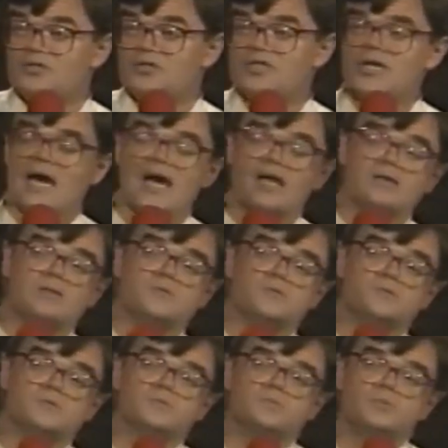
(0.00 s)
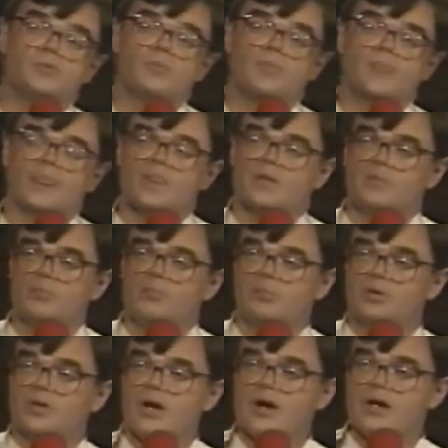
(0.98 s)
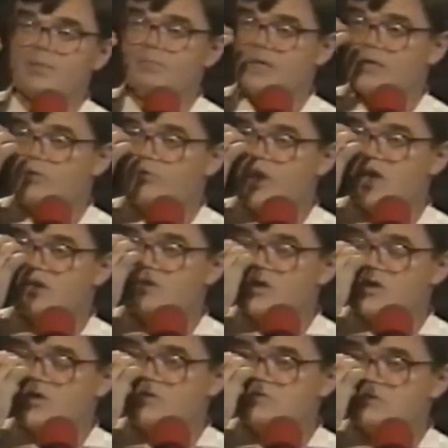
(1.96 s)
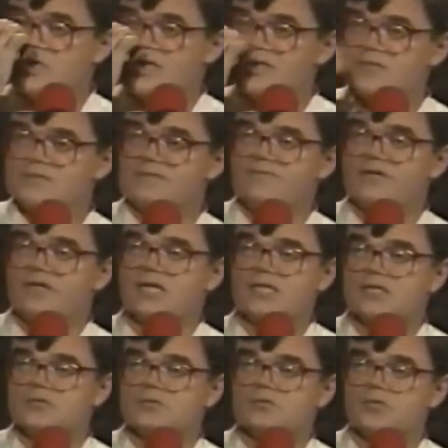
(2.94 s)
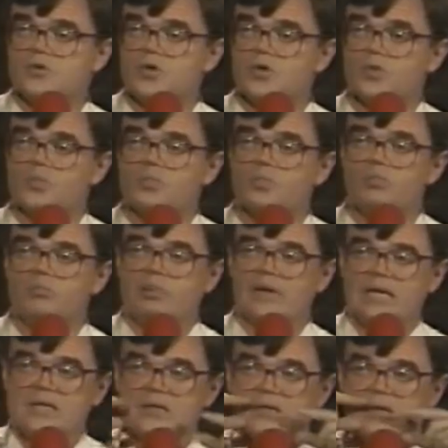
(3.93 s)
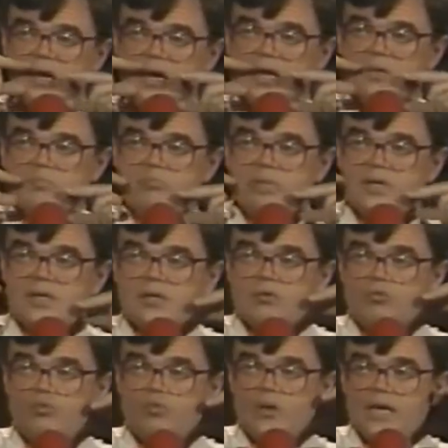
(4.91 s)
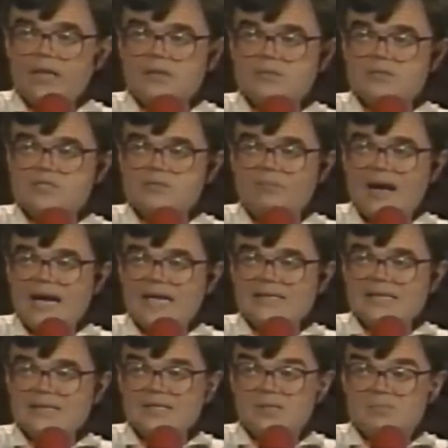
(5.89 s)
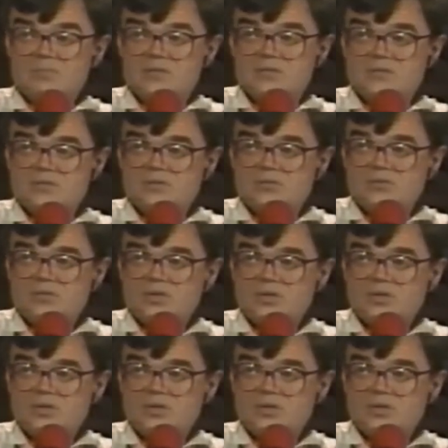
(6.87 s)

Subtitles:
She hadn't put on a big red nose on his face or painted on big red smiley lips,